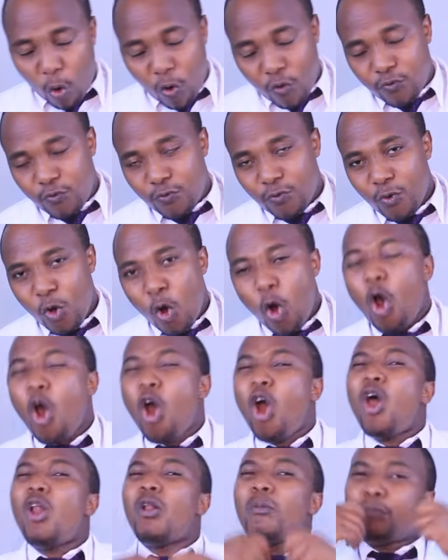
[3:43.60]
off,
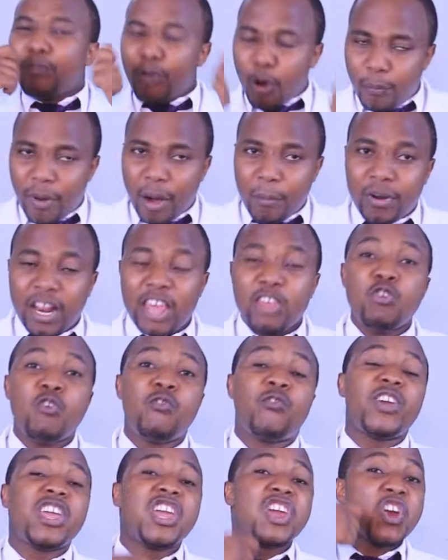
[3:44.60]
or probably
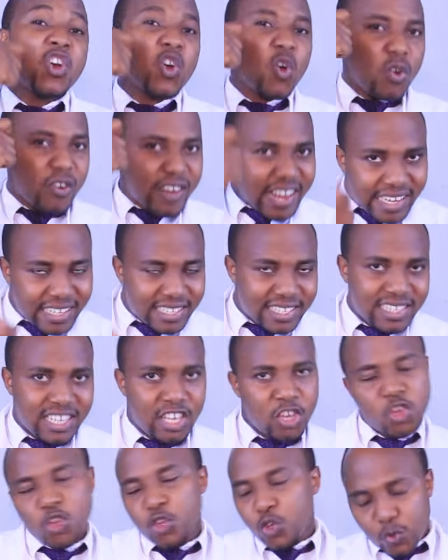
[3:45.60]
you've
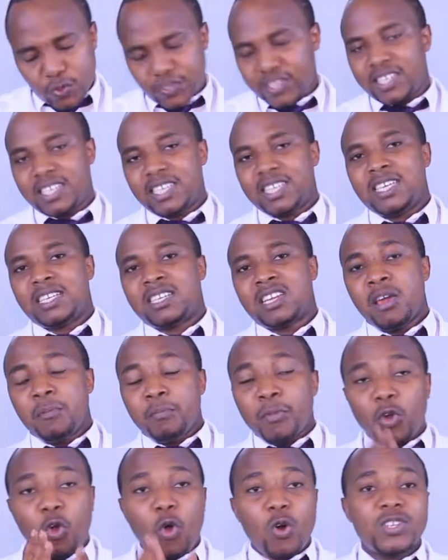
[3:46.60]
incorrectly used it,
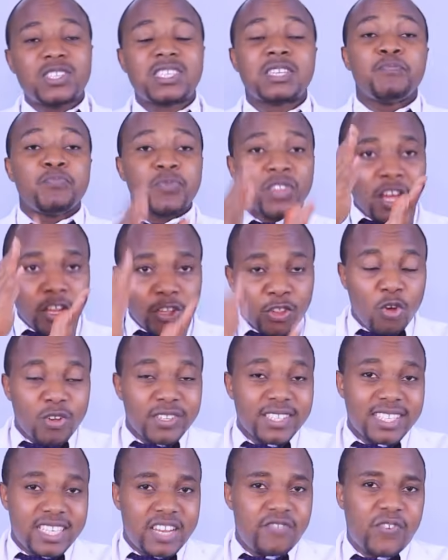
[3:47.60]
because
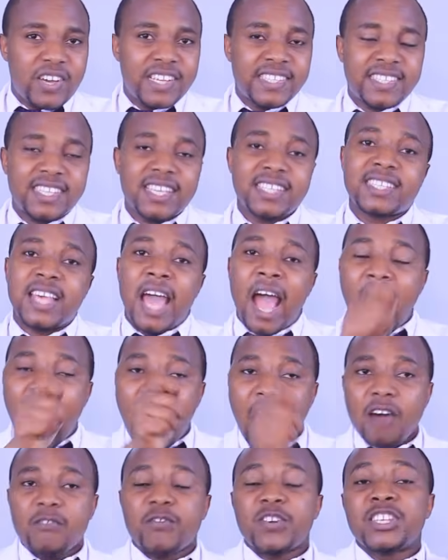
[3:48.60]
those devices
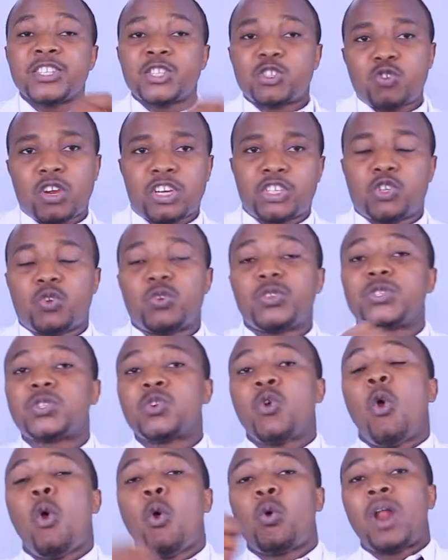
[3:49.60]
have instructions
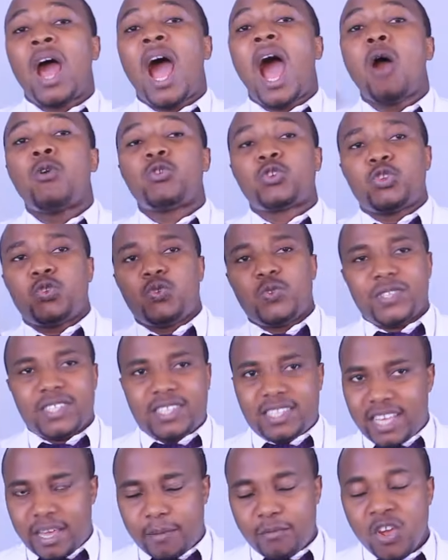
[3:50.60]
on how to use
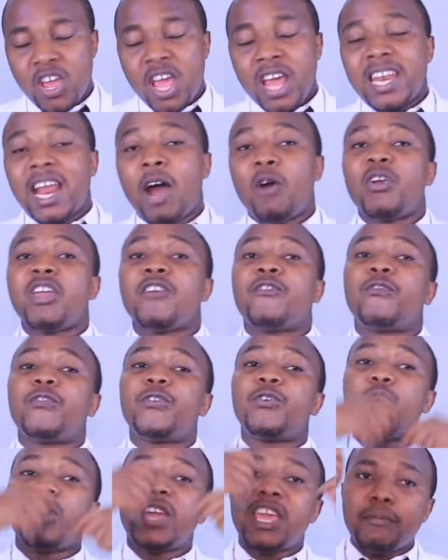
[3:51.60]
them. Now, if
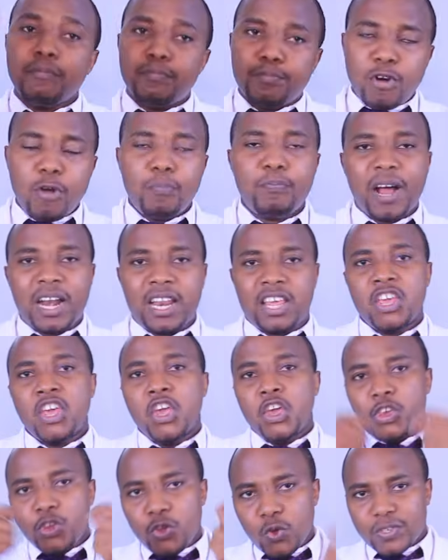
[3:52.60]
you improperly
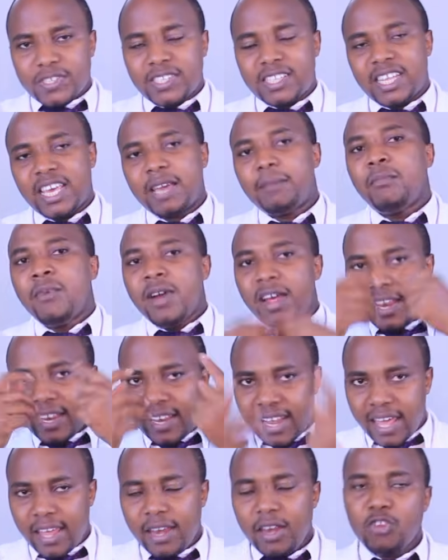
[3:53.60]
use them,
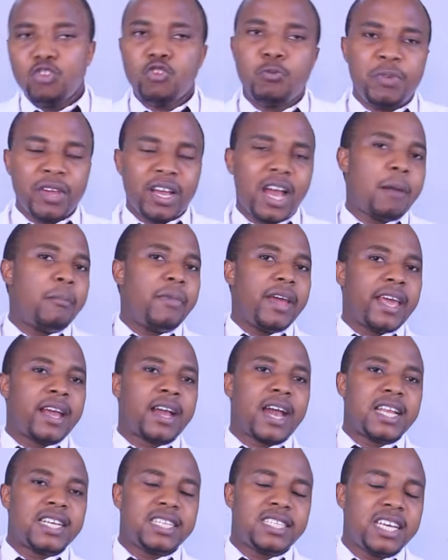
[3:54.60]
then you become a
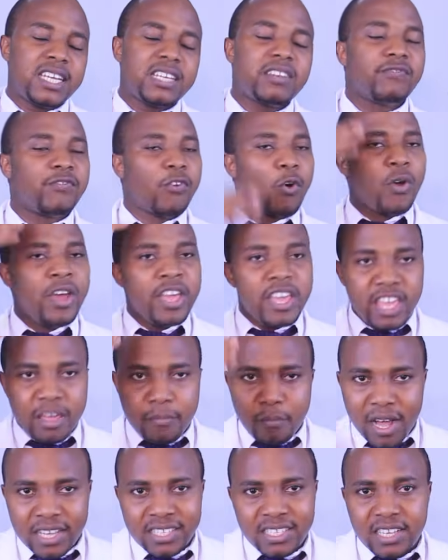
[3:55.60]
candidate for
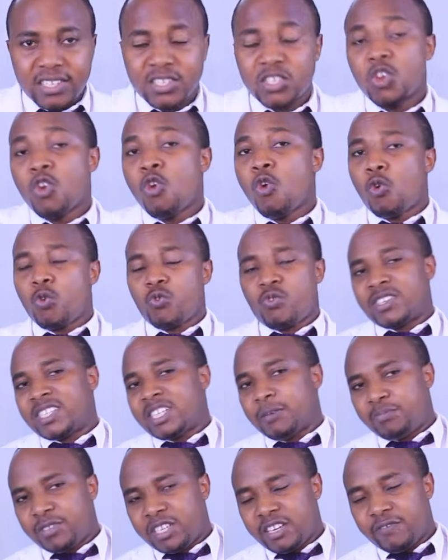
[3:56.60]
emergency
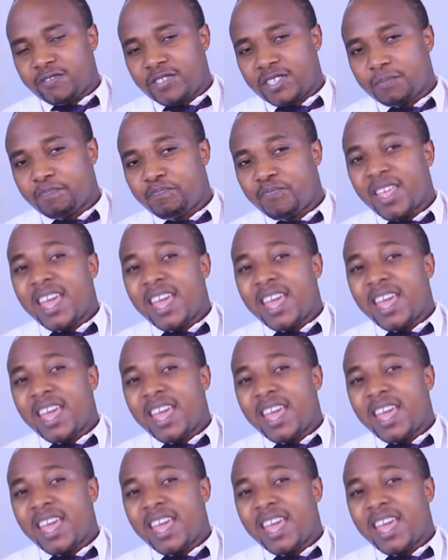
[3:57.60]
contraceptives.